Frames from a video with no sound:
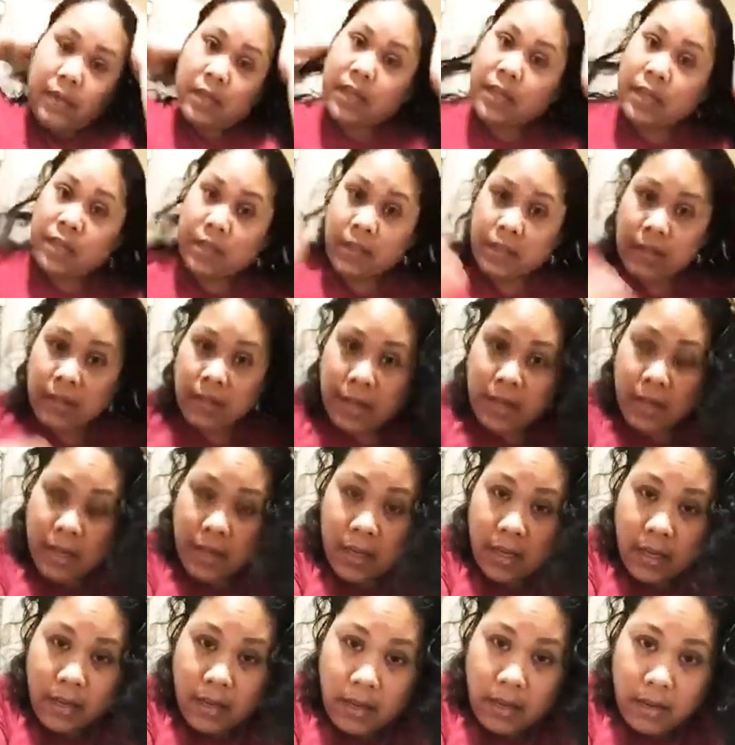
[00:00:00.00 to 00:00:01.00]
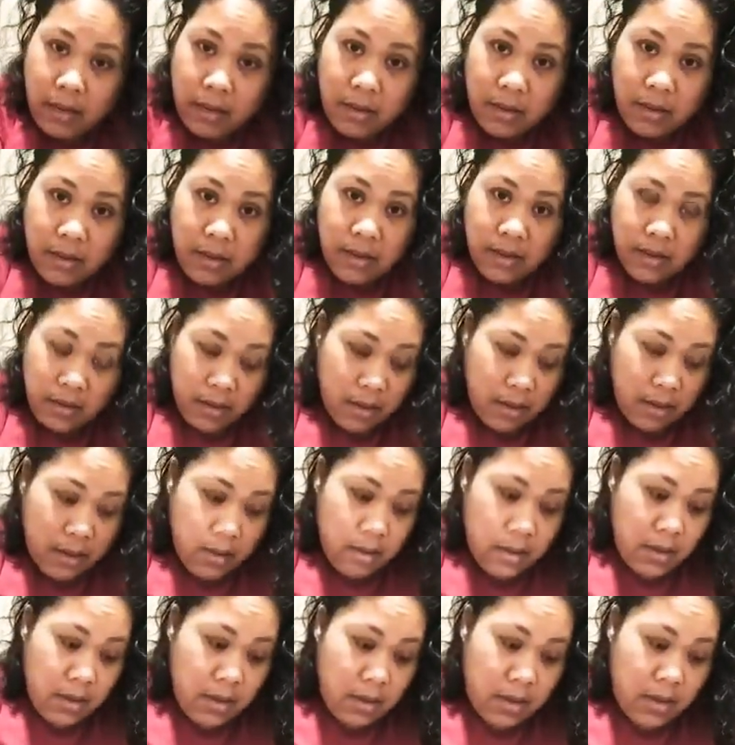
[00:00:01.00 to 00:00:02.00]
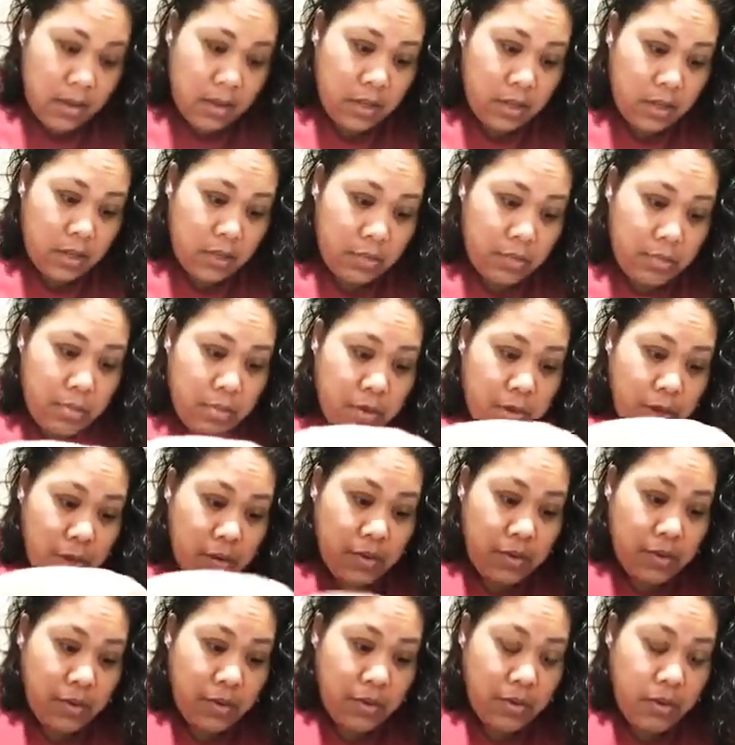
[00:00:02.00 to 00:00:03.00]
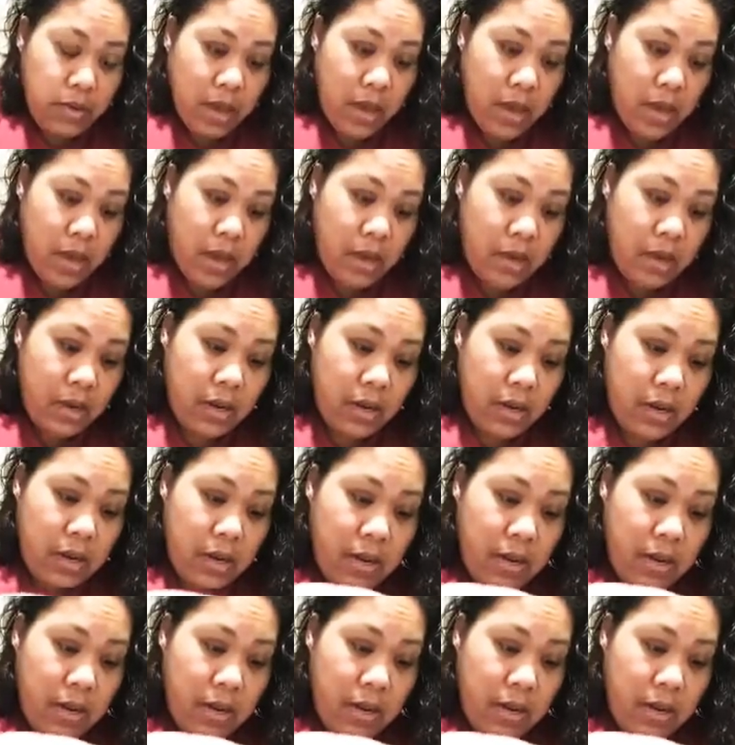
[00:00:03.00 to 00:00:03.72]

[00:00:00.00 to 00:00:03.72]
it's like, it's better than,